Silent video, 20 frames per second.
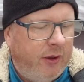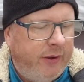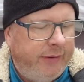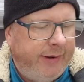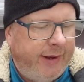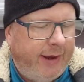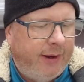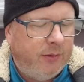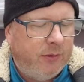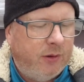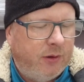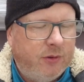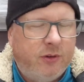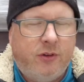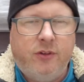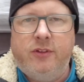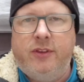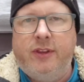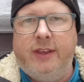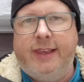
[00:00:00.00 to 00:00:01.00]
and how long
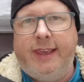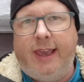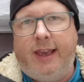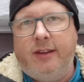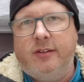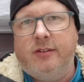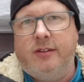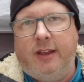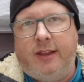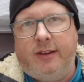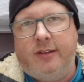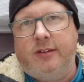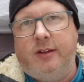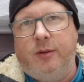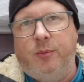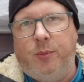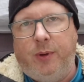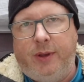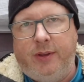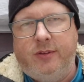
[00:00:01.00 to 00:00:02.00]
does the gas last
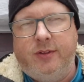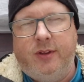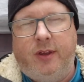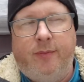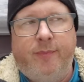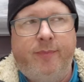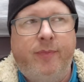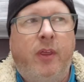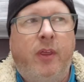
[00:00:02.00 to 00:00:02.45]
in winter?